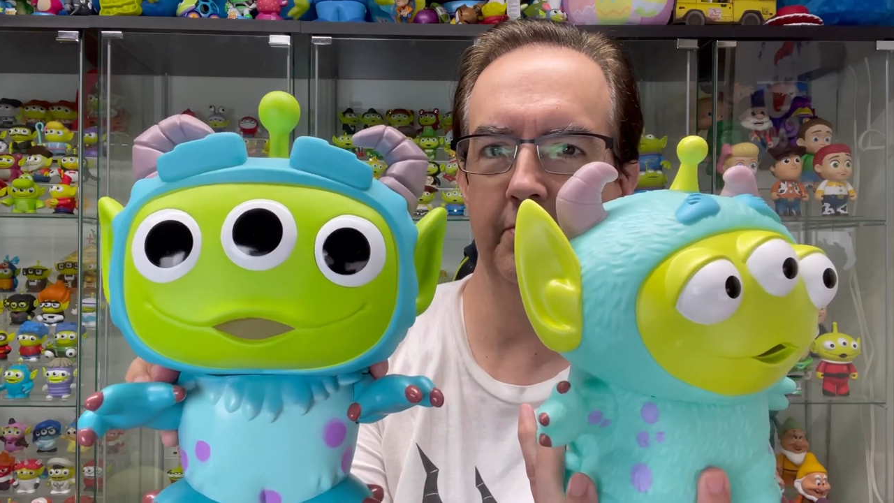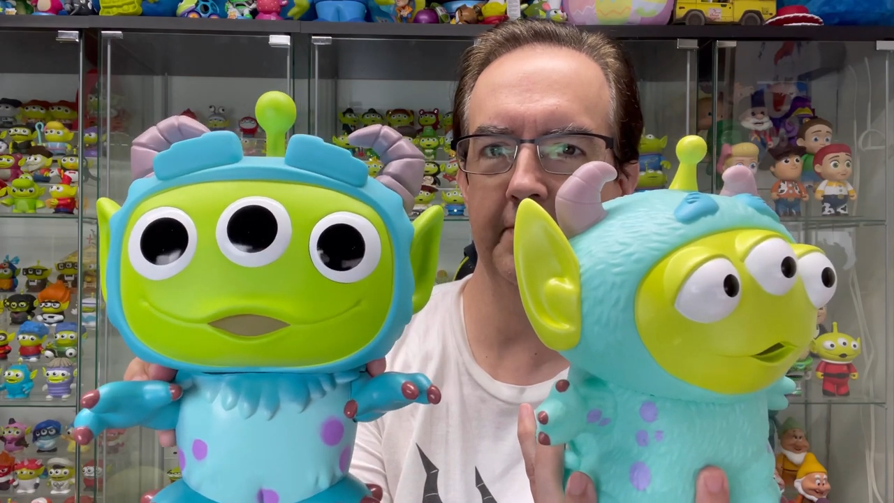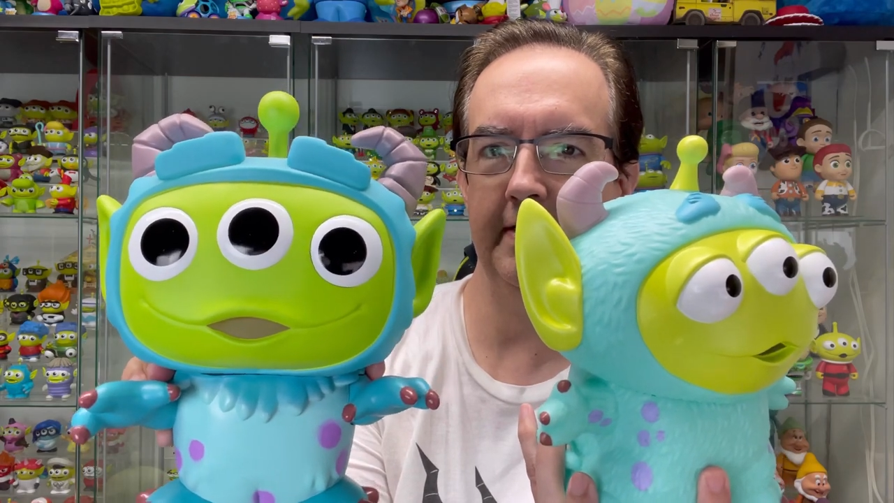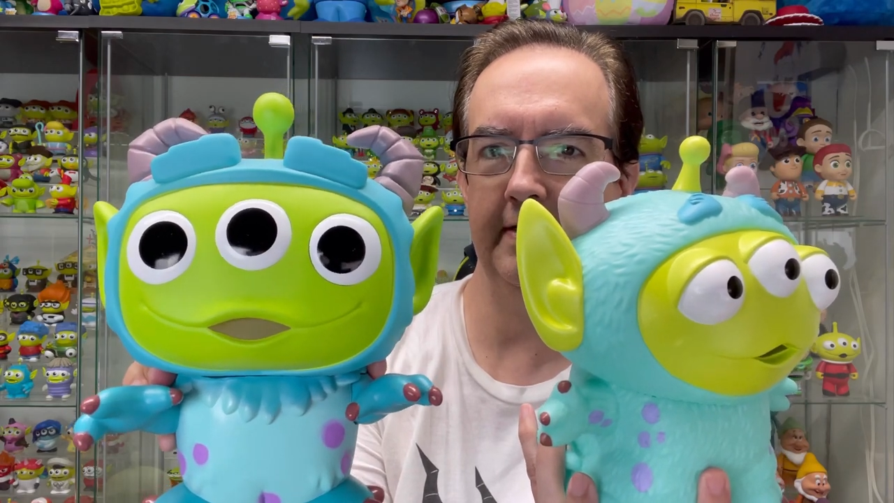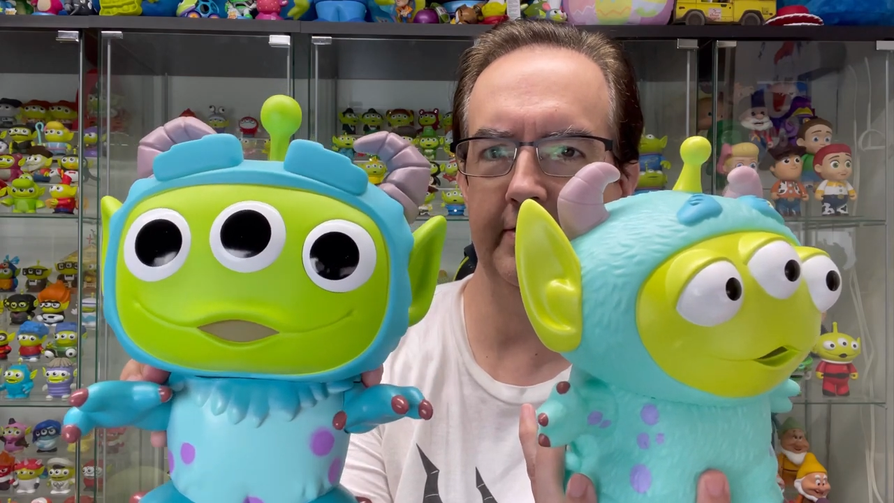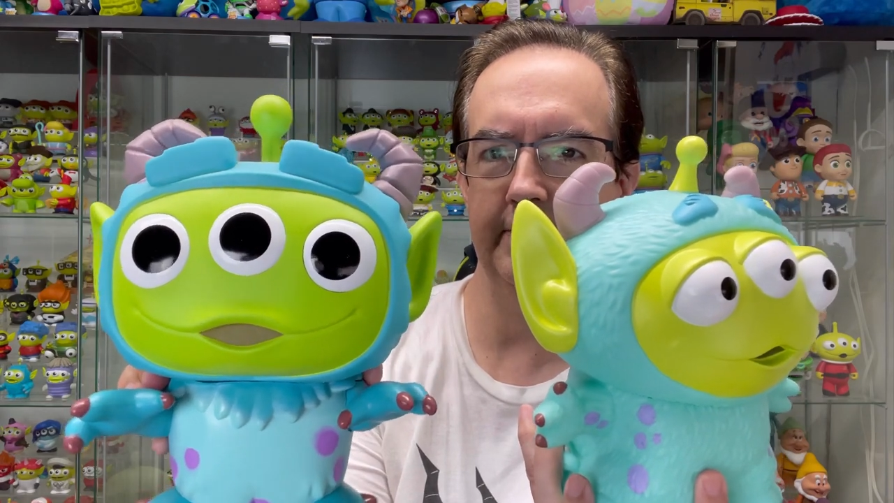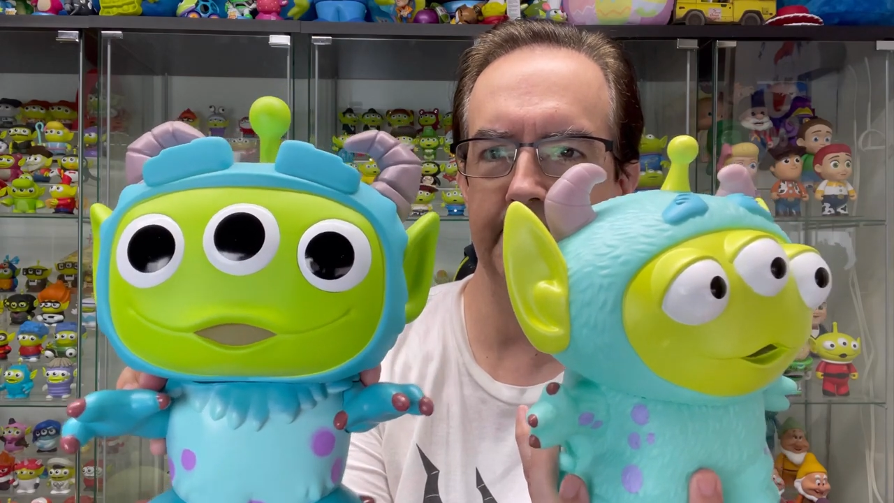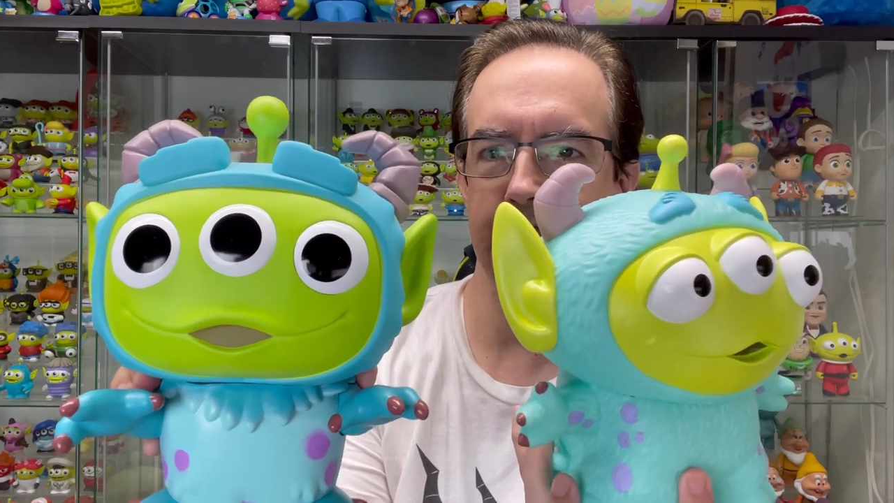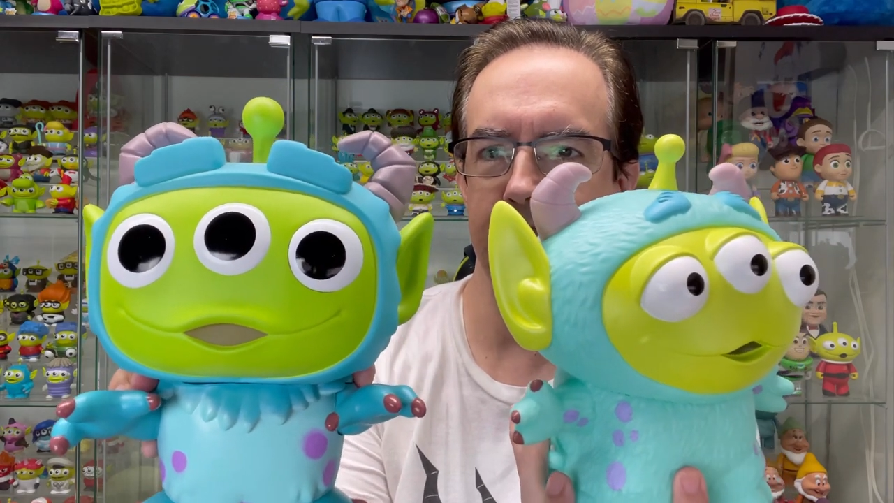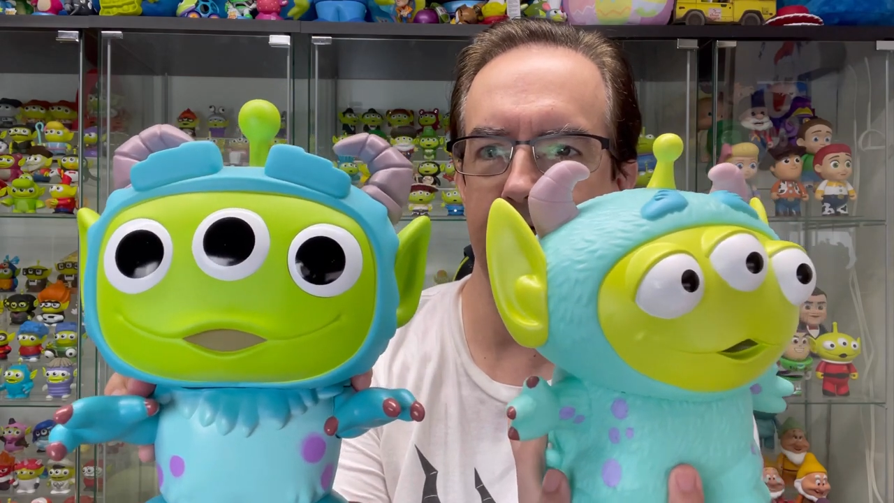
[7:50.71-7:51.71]
the alien
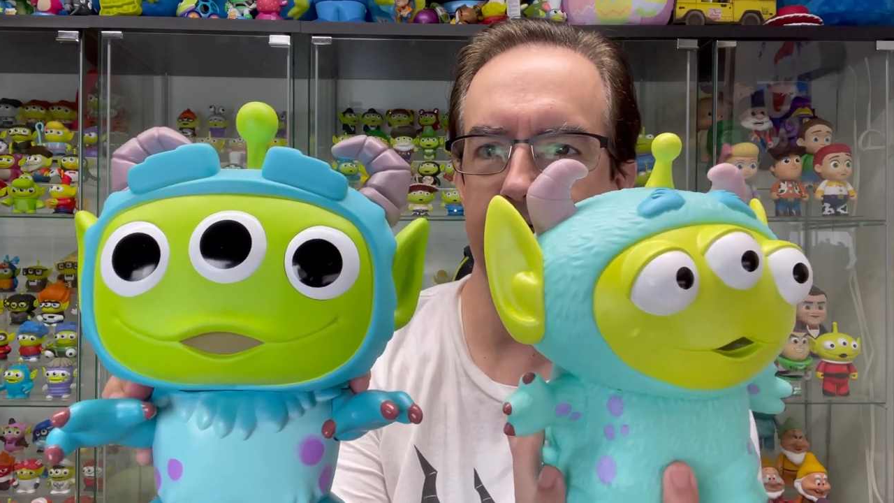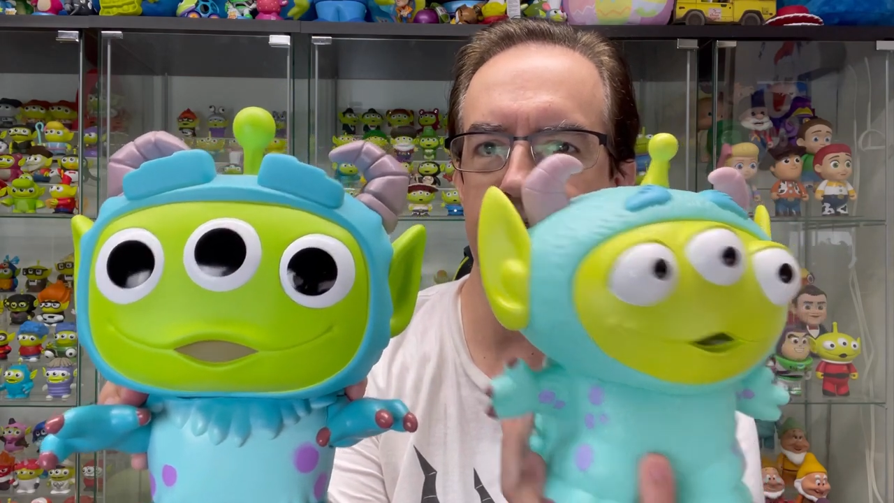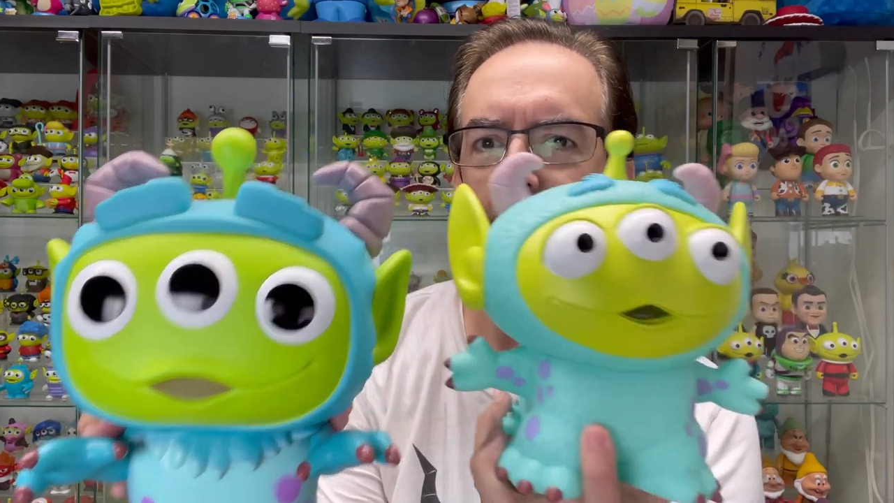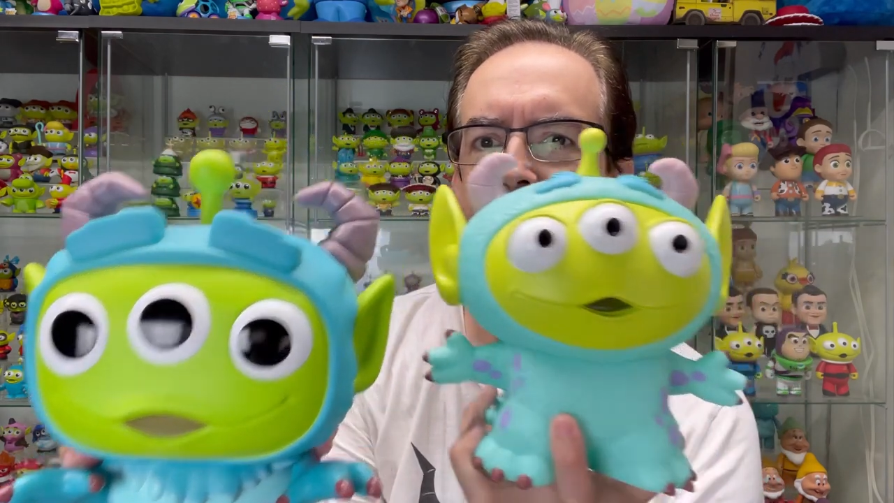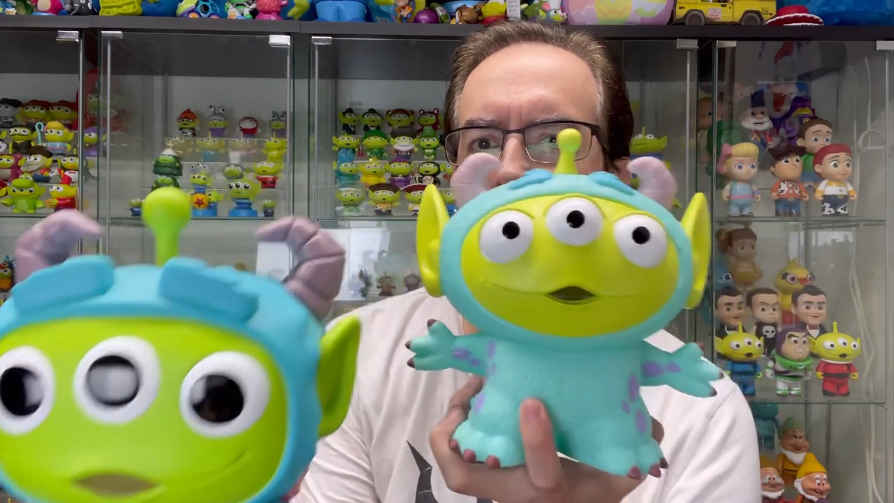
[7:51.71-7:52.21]
so much.